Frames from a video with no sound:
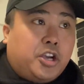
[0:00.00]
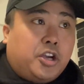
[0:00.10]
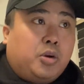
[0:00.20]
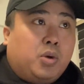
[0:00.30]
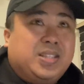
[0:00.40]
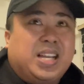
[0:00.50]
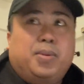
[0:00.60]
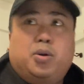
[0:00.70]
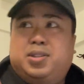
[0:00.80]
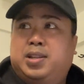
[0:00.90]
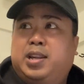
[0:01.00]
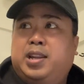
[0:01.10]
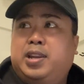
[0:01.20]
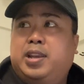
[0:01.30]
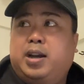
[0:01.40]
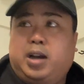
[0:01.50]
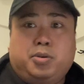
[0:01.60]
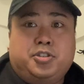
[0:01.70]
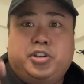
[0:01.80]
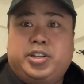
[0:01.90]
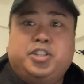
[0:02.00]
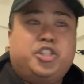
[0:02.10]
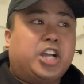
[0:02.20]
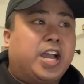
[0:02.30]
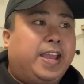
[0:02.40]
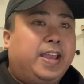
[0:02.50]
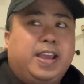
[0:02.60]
You know, one time I was in India, I was drinking chai,